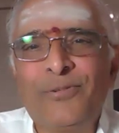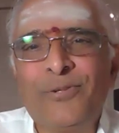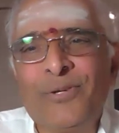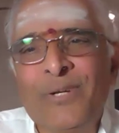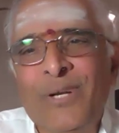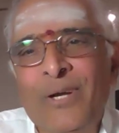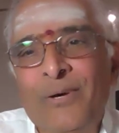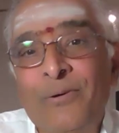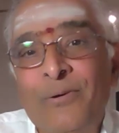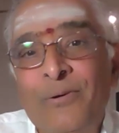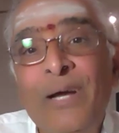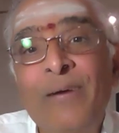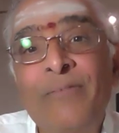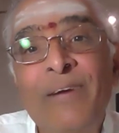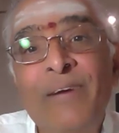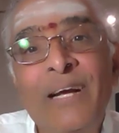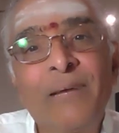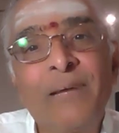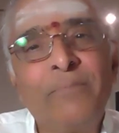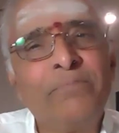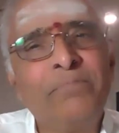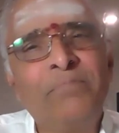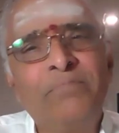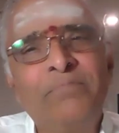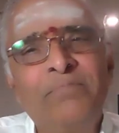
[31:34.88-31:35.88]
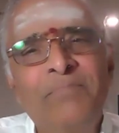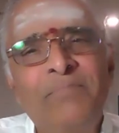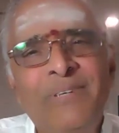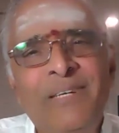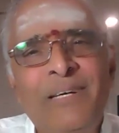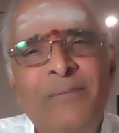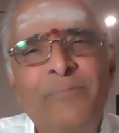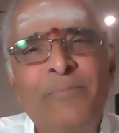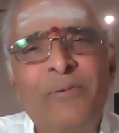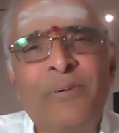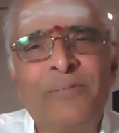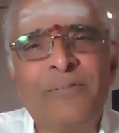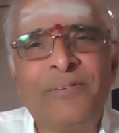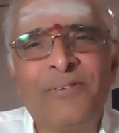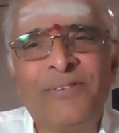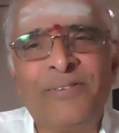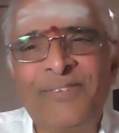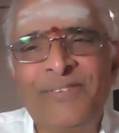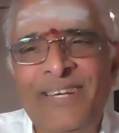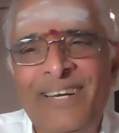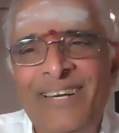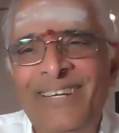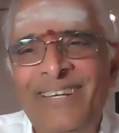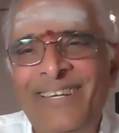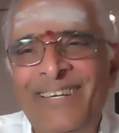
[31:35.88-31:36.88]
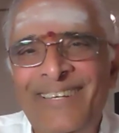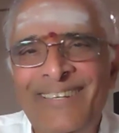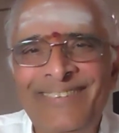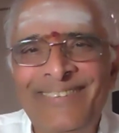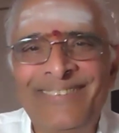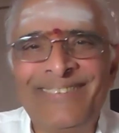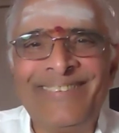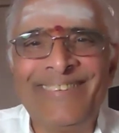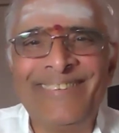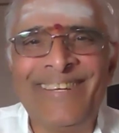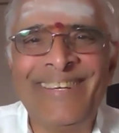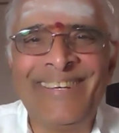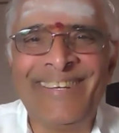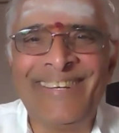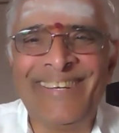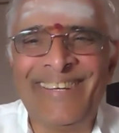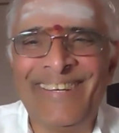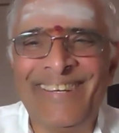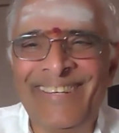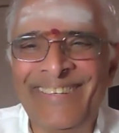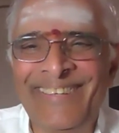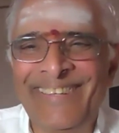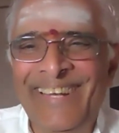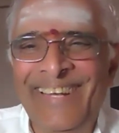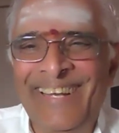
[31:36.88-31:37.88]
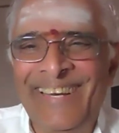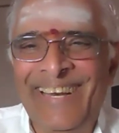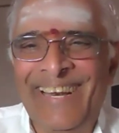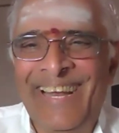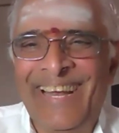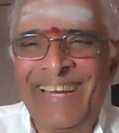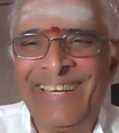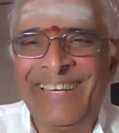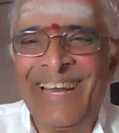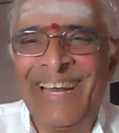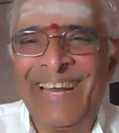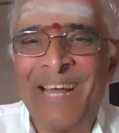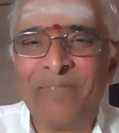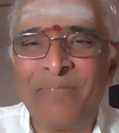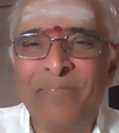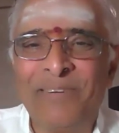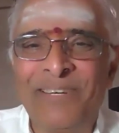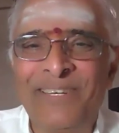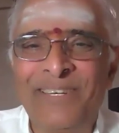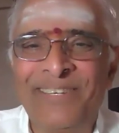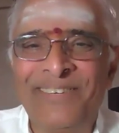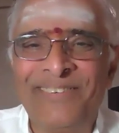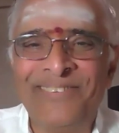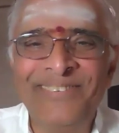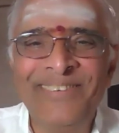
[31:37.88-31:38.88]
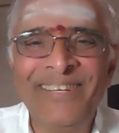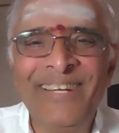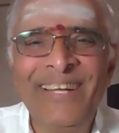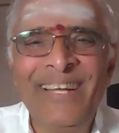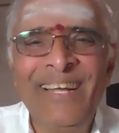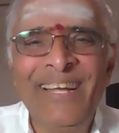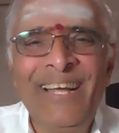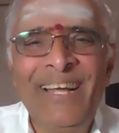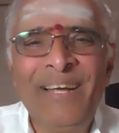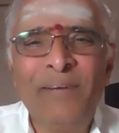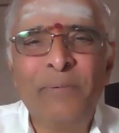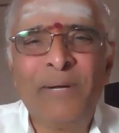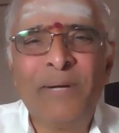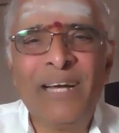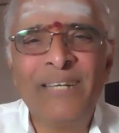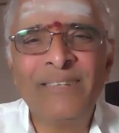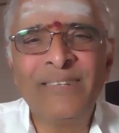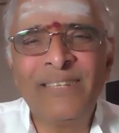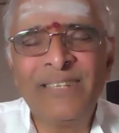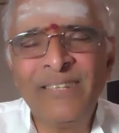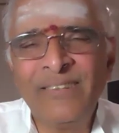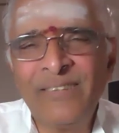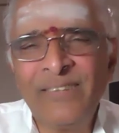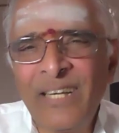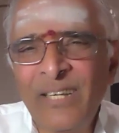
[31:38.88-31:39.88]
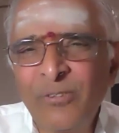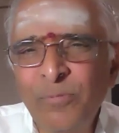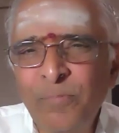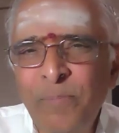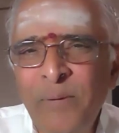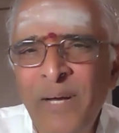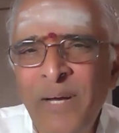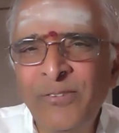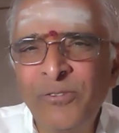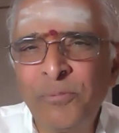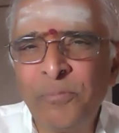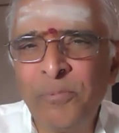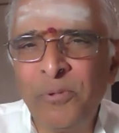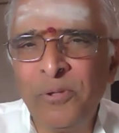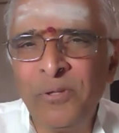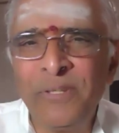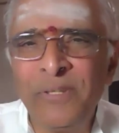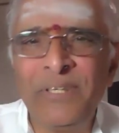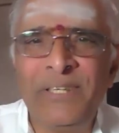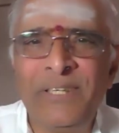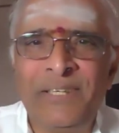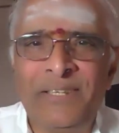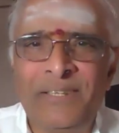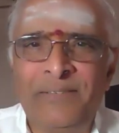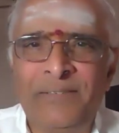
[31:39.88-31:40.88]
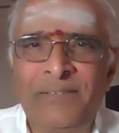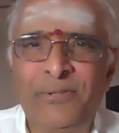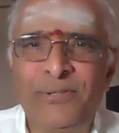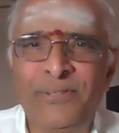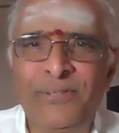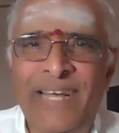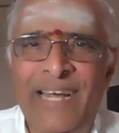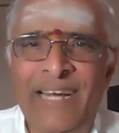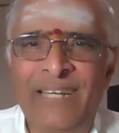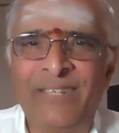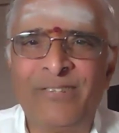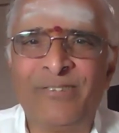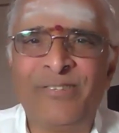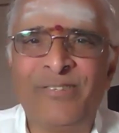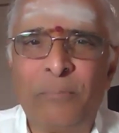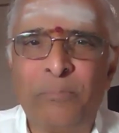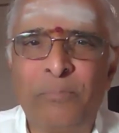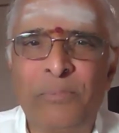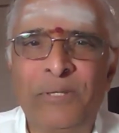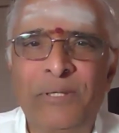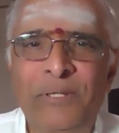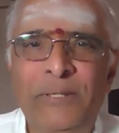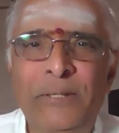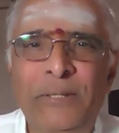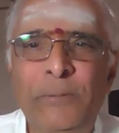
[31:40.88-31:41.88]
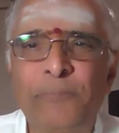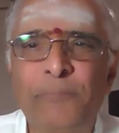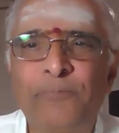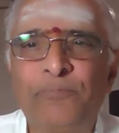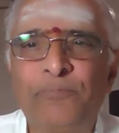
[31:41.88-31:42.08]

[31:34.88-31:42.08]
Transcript: So now I wake up a couple of hours earlier than I normally do because it is a responsibility you should accept.